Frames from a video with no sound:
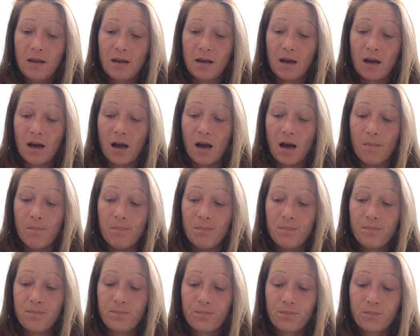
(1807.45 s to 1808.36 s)

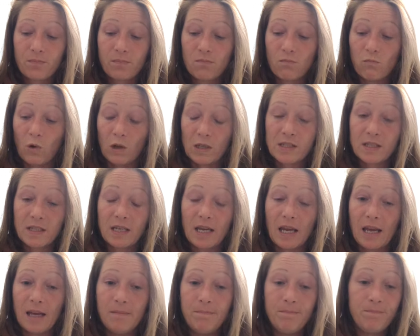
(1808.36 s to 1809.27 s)
Um, once
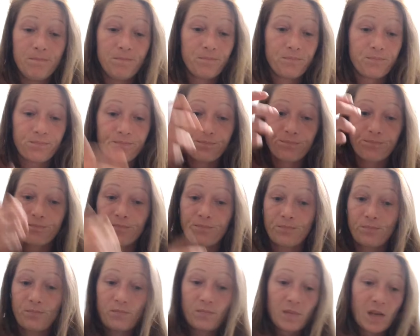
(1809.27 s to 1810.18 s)
again,
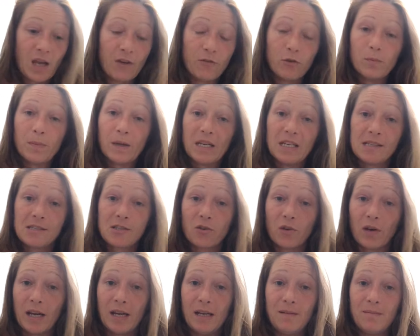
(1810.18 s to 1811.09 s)
Everybody's
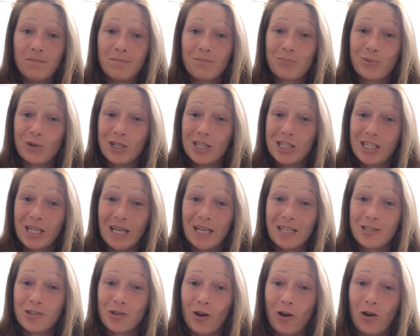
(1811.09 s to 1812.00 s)
great.
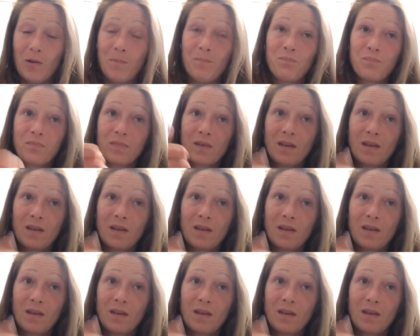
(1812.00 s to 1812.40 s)
Appreciate y'all.